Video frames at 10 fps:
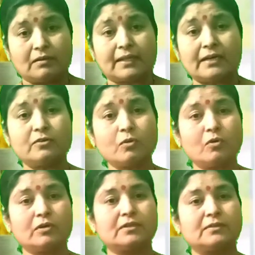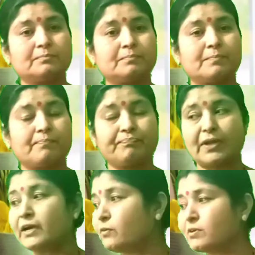that road,
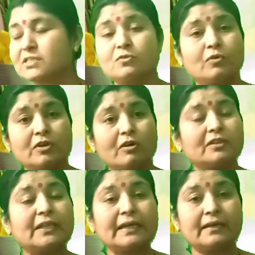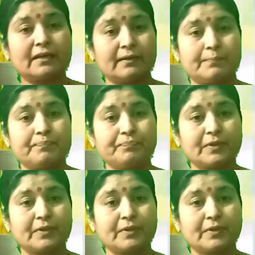and he was going on thinking